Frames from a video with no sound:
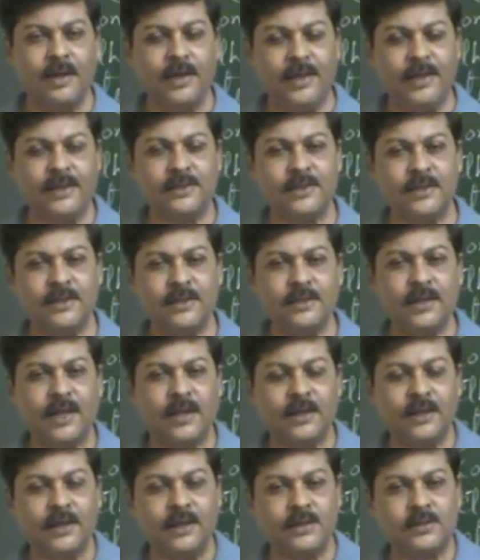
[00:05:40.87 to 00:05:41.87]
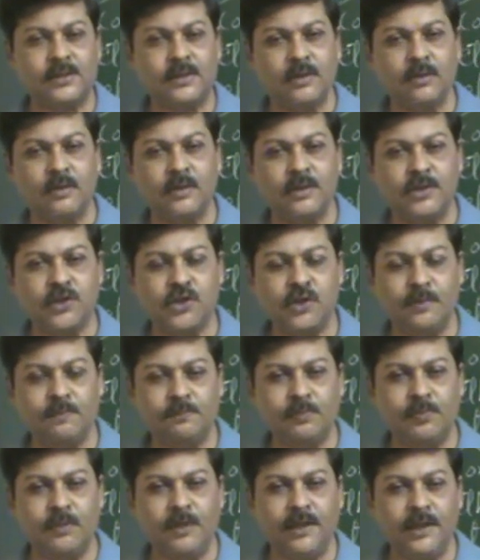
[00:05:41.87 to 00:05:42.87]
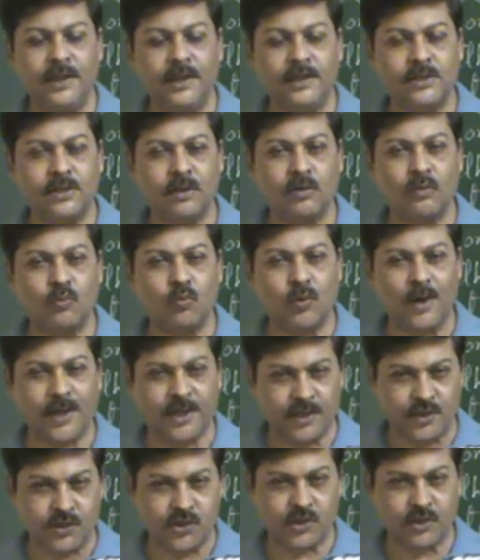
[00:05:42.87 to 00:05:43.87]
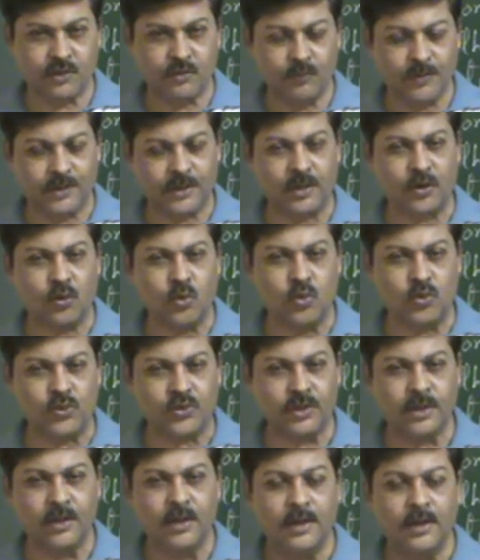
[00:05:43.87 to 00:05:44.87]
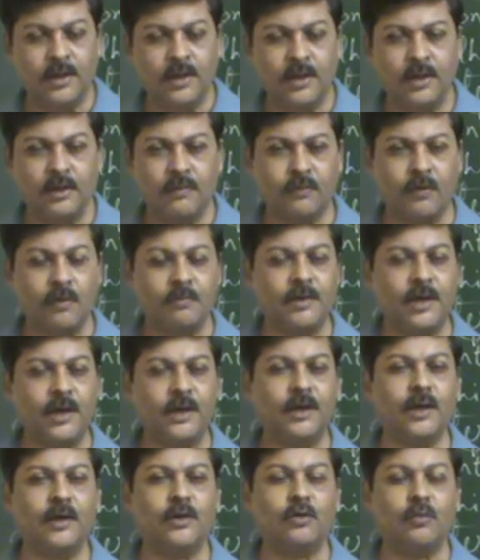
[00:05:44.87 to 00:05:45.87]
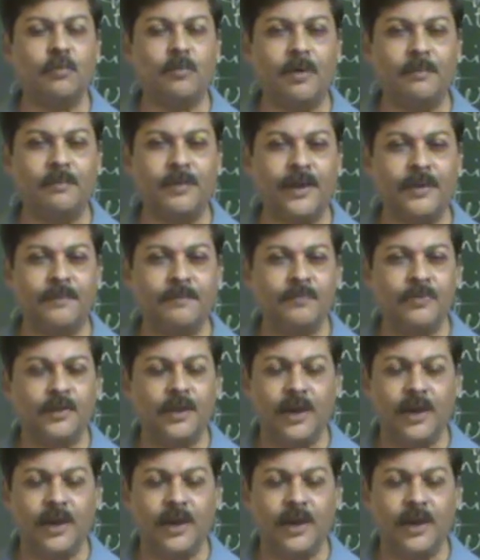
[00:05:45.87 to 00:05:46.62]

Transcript: A says that his ship is on voyage with the goods from London to Bombay,